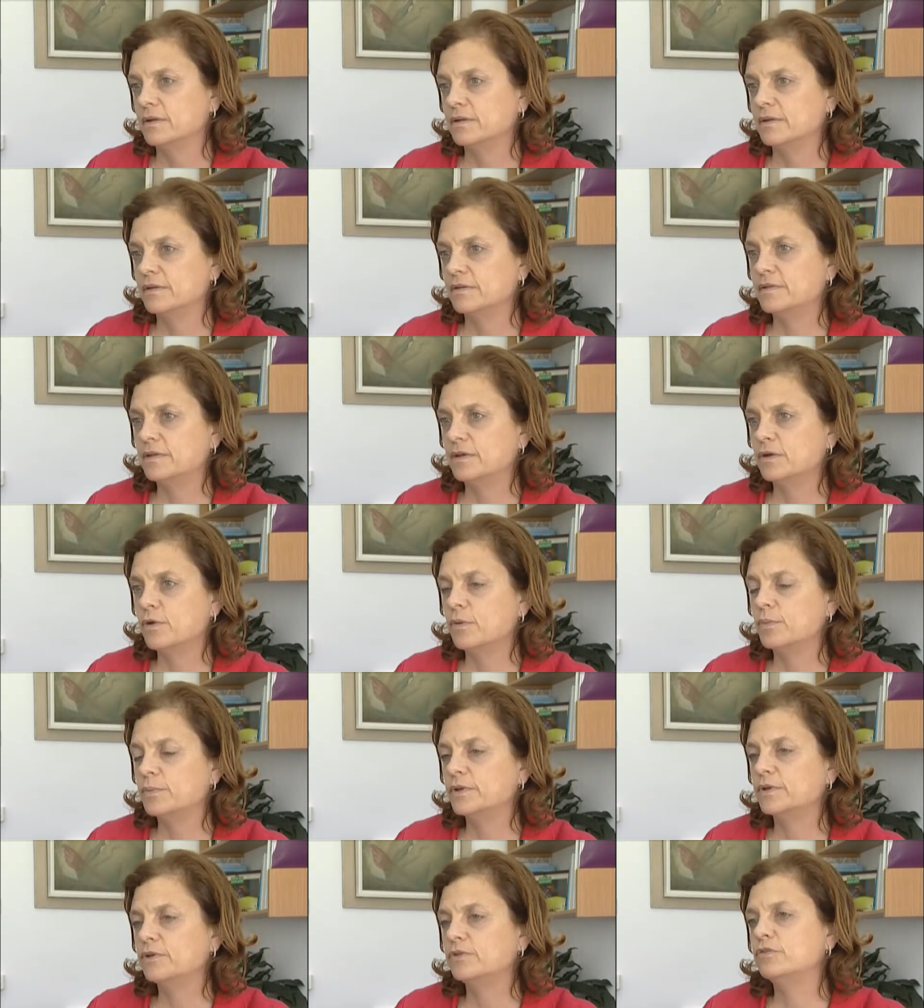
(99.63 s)
They see
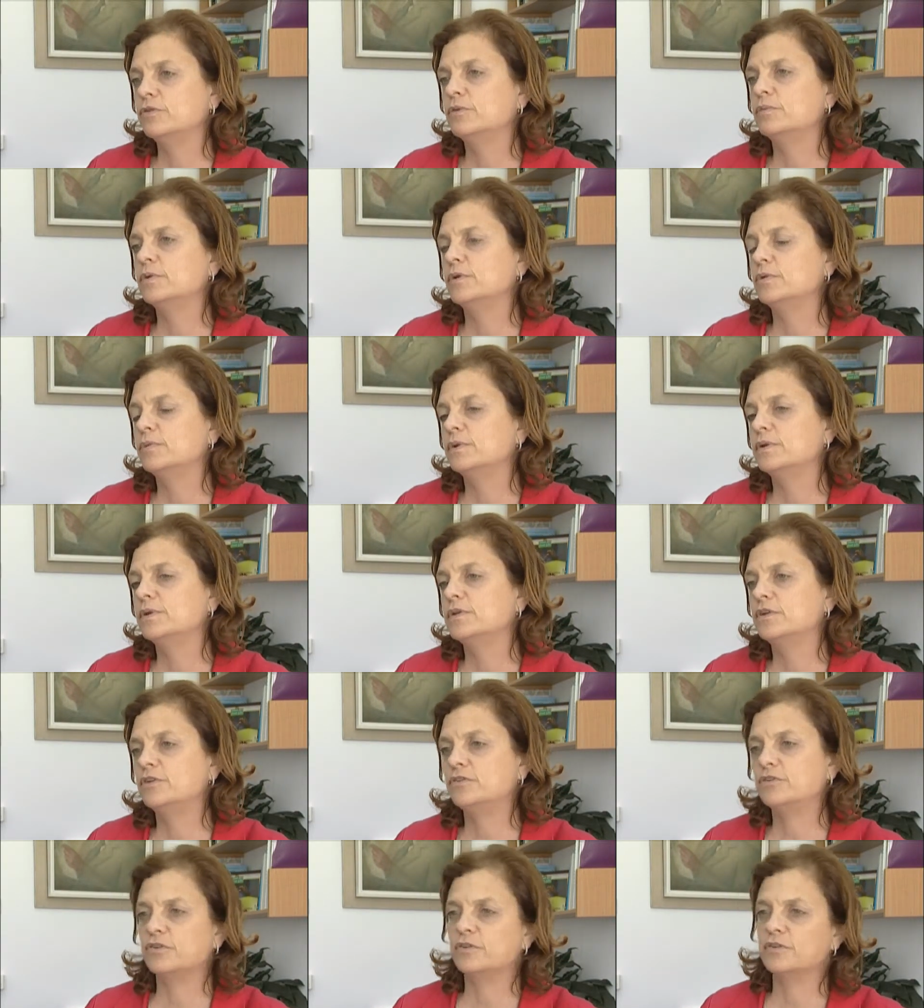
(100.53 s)
competition between
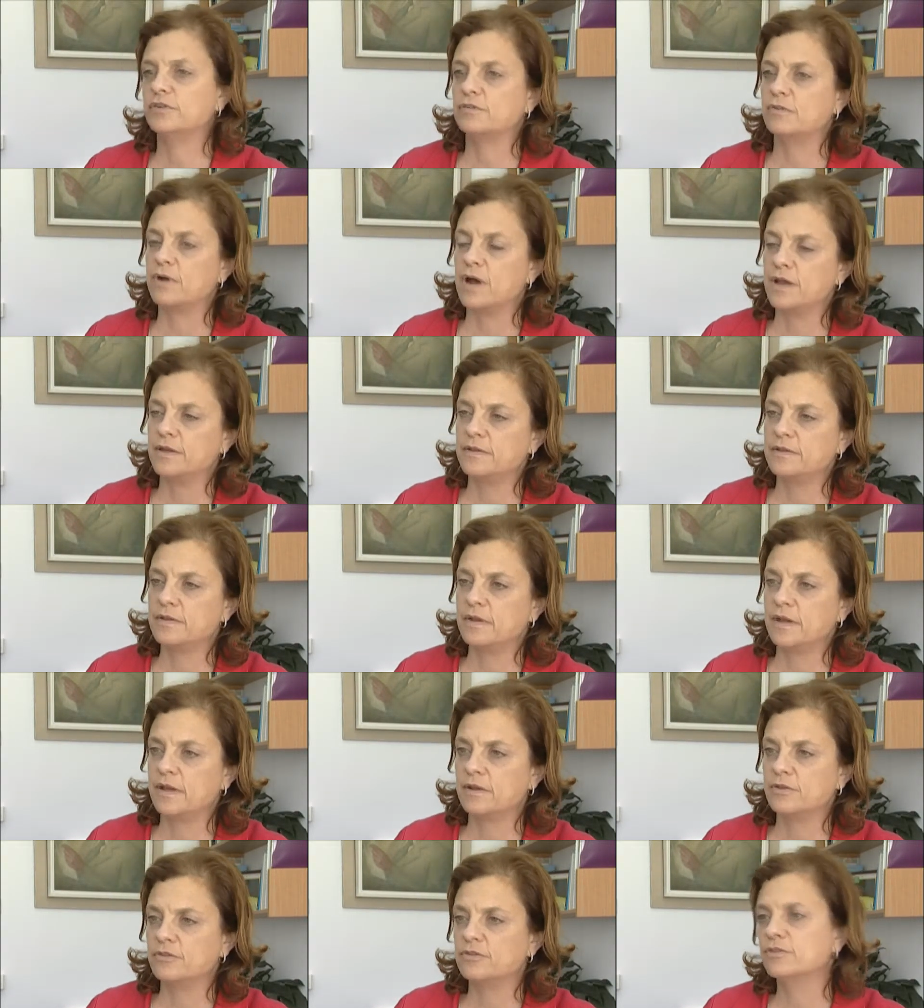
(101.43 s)
teachers' rights
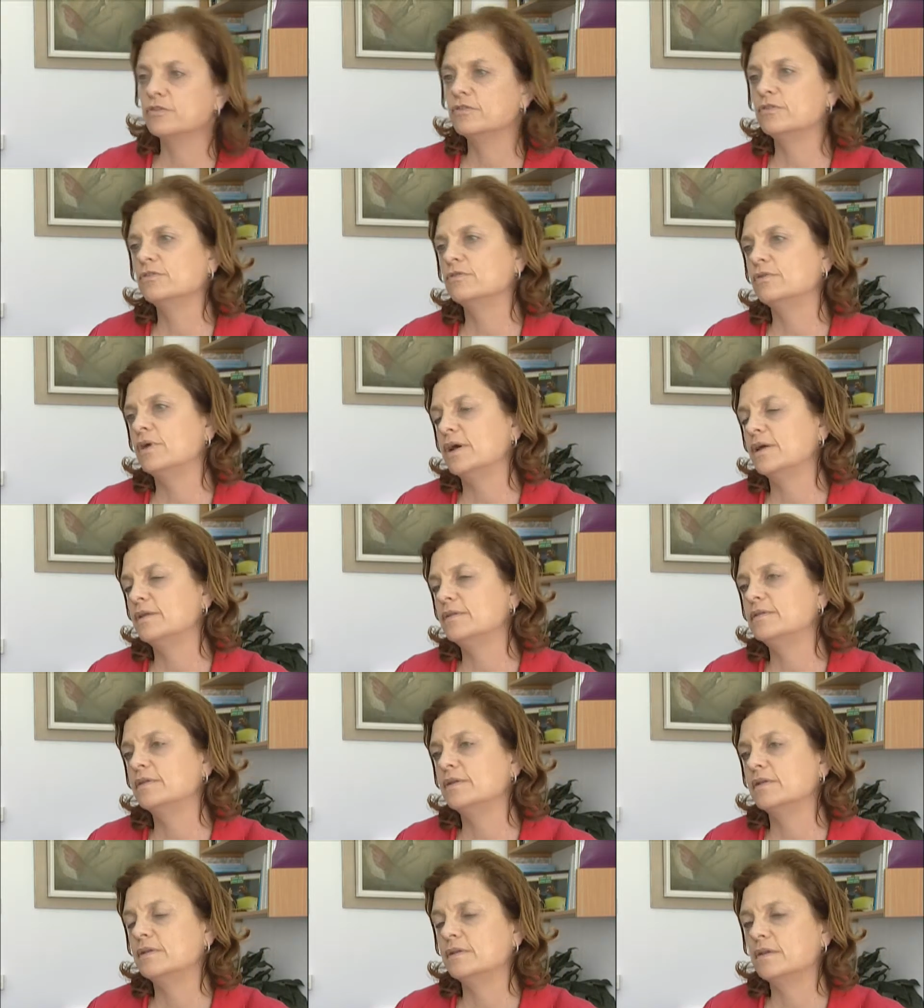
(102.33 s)
and children's
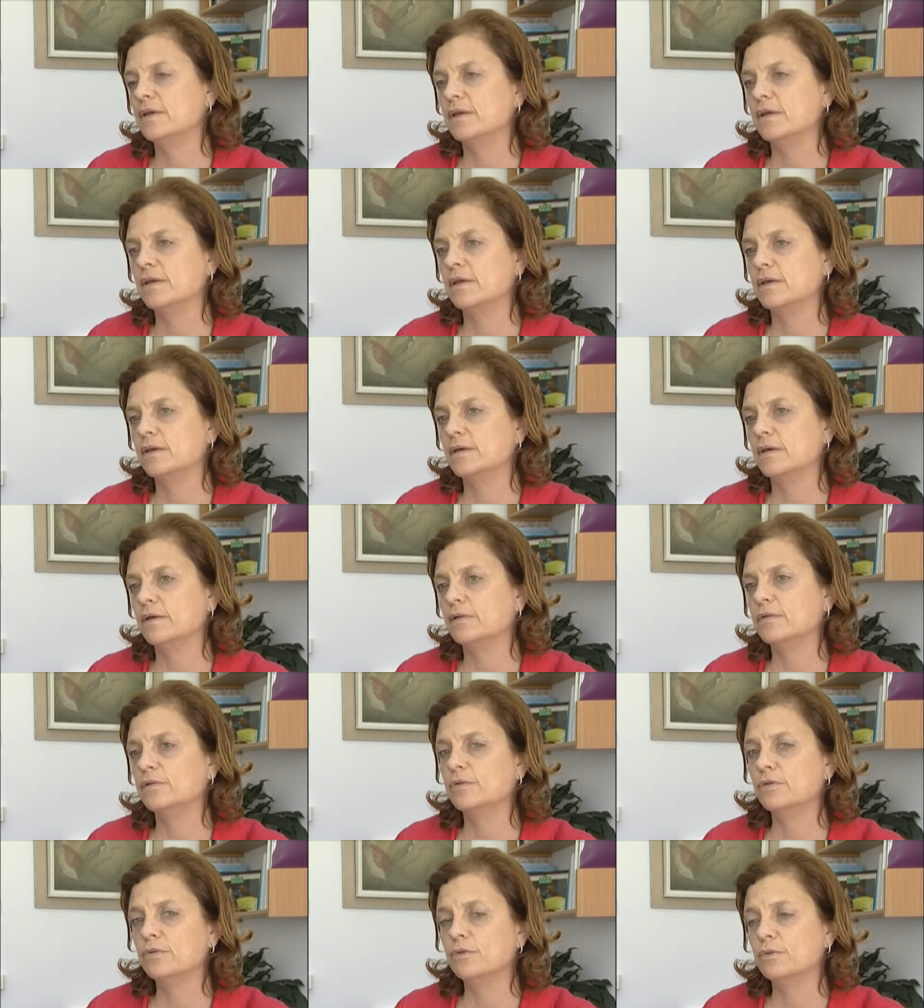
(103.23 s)
rights, and they
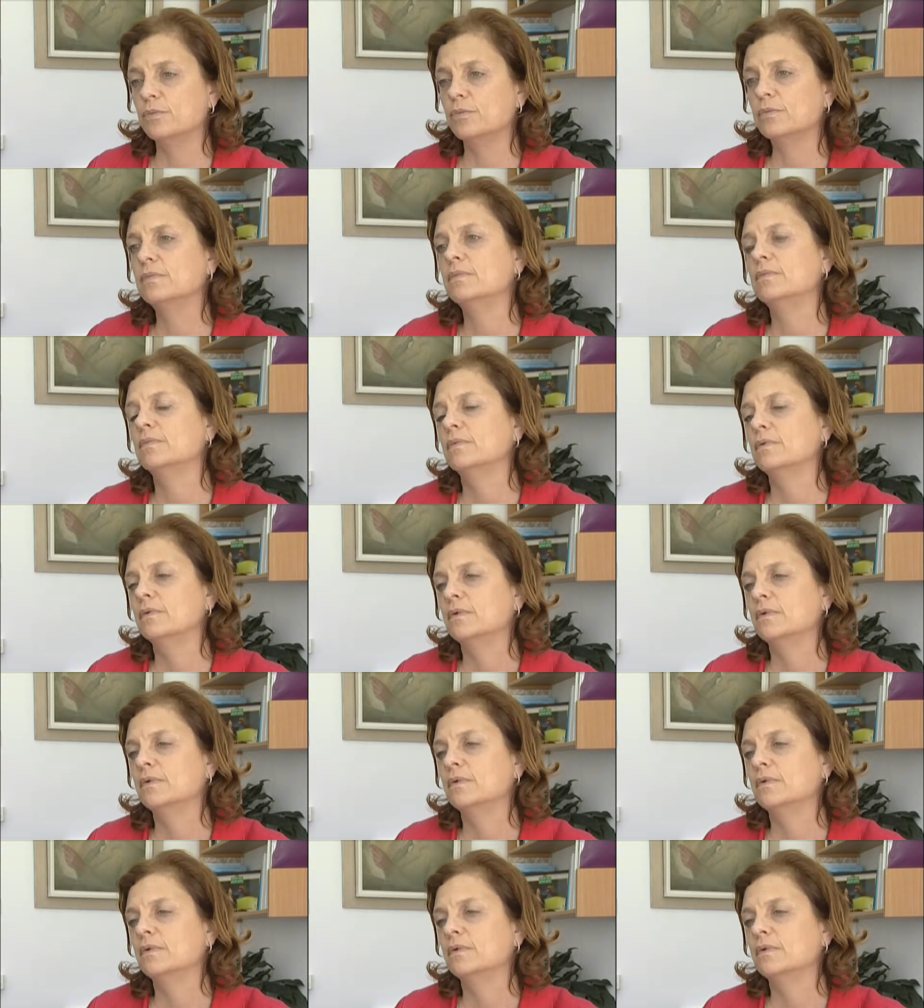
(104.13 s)
assume,